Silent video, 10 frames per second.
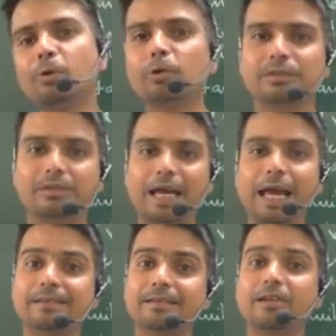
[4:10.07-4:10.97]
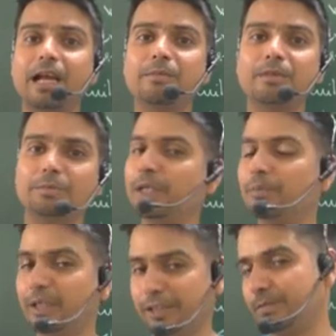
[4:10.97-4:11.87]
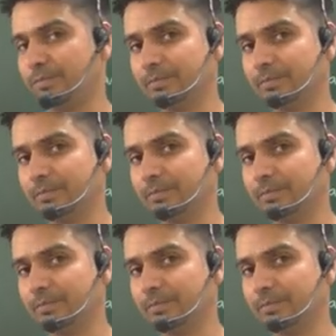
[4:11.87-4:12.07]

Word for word: notes as the rhyme is being played.